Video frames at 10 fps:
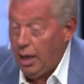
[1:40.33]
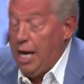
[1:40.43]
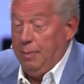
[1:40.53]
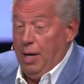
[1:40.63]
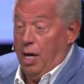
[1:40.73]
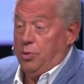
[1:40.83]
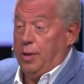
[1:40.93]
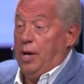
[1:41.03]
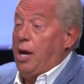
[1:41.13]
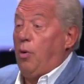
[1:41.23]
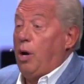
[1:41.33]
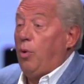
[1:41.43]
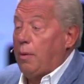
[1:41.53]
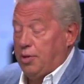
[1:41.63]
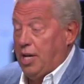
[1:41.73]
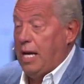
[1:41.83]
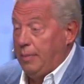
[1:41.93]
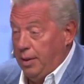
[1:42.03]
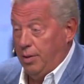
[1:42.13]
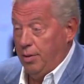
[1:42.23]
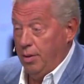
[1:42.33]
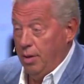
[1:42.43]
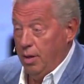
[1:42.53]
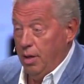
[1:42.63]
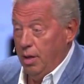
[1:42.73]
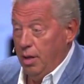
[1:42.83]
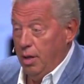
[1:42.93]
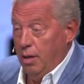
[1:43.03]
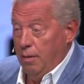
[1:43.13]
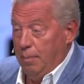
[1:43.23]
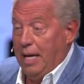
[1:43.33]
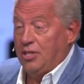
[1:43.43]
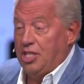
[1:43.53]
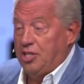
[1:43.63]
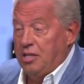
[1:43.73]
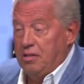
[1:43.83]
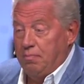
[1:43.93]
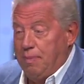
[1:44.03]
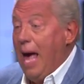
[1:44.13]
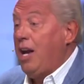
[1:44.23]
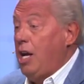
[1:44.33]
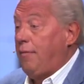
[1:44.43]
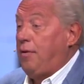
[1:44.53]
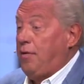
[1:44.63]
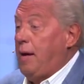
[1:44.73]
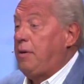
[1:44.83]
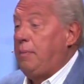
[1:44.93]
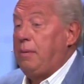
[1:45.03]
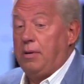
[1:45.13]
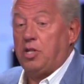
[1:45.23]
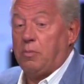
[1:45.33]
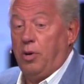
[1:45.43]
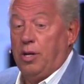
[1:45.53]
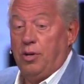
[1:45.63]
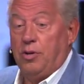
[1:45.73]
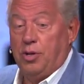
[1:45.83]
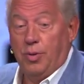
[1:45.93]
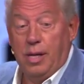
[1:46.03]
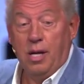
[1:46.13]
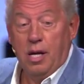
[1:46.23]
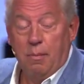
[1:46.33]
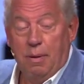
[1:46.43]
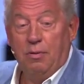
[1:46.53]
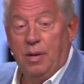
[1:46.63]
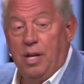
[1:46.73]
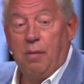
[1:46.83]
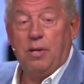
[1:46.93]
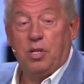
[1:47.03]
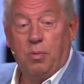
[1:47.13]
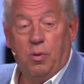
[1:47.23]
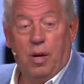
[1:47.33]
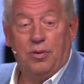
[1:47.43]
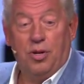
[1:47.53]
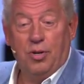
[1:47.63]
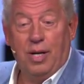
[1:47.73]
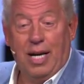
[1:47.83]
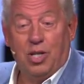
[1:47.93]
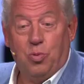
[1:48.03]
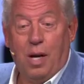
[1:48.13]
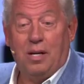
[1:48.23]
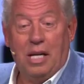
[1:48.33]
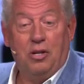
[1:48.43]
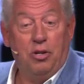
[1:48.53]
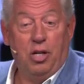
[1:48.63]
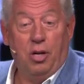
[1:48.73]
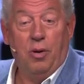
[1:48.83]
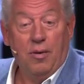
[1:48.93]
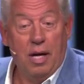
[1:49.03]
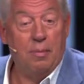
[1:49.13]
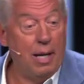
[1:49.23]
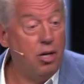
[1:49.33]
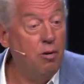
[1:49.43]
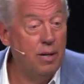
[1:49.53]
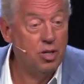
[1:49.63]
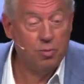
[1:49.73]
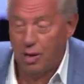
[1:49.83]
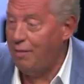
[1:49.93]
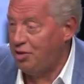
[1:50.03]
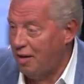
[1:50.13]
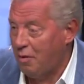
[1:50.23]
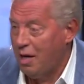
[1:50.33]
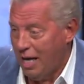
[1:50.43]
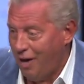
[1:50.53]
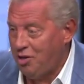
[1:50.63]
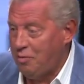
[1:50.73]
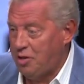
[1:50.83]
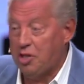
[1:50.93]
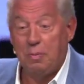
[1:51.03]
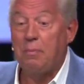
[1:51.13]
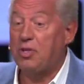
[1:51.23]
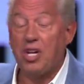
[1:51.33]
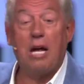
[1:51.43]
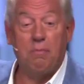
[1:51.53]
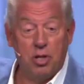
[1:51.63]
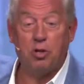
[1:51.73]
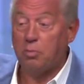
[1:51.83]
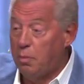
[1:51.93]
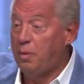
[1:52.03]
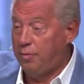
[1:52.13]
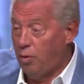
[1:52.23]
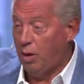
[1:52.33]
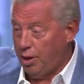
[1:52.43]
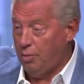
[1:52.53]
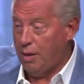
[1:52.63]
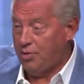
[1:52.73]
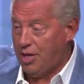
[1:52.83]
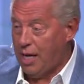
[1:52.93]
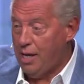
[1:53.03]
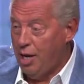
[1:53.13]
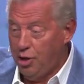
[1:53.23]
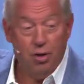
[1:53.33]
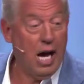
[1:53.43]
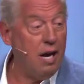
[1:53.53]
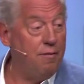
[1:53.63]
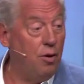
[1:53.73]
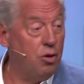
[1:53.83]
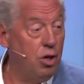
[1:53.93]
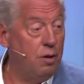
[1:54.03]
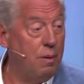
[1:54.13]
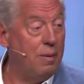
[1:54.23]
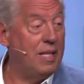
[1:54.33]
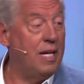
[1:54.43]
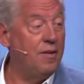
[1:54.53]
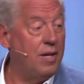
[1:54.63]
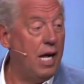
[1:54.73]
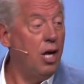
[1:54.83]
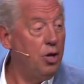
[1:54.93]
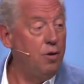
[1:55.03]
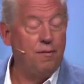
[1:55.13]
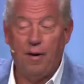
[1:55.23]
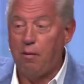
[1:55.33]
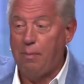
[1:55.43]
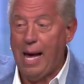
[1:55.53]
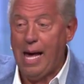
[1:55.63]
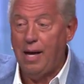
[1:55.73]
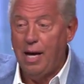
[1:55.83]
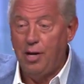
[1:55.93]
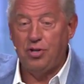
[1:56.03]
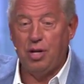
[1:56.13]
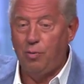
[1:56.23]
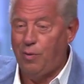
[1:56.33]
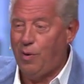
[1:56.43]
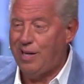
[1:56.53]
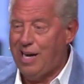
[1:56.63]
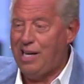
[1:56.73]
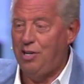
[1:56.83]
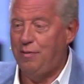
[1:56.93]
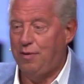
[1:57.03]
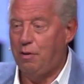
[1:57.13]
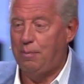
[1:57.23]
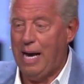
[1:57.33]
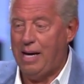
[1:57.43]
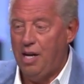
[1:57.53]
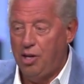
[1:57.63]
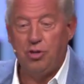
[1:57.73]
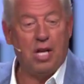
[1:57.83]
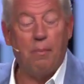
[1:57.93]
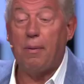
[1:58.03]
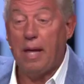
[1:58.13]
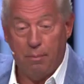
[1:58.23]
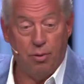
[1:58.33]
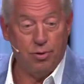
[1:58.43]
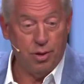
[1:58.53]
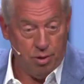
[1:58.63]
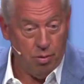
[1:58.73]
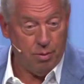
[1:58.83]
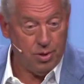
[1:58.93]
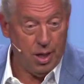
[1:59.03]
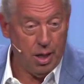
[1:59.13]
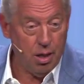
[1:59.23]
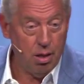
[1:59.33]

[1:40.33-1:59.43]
And to be honest with you, I don't want to work beside them either, because it's bad enough for them to be miserable in their doing, but when they're miserable what they're doing, guess what they do to you? They make you miserable. Haven't you just been beside miserable before? You know what I'm saying? You kind of felt good, but by the end of the day, you felt bad. And you said, well, what did I do to feel bad? You sat by that person. You know what I'm saying?